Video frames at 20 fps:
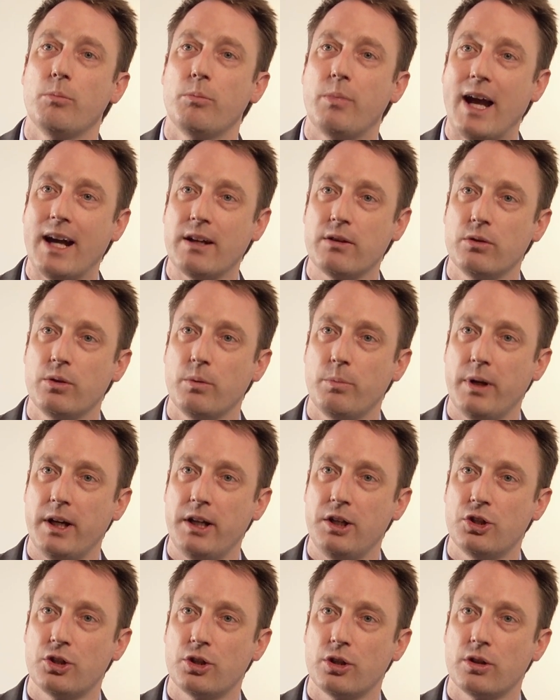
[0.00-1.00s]
back to the
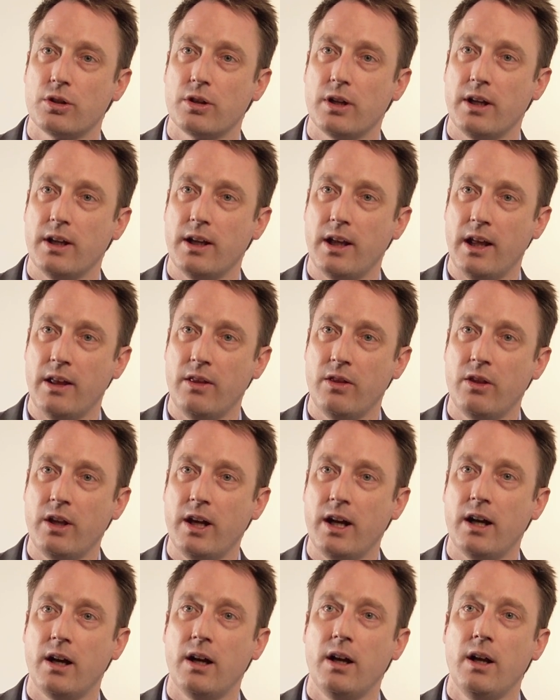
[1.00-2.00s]
patient and
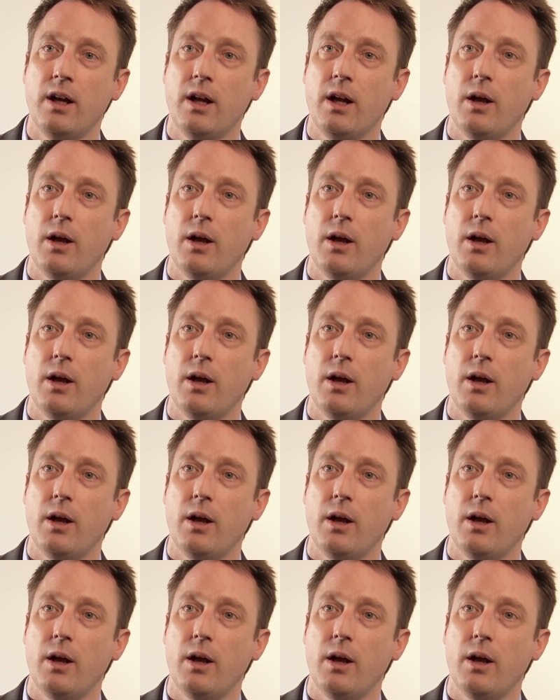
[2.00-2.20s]
there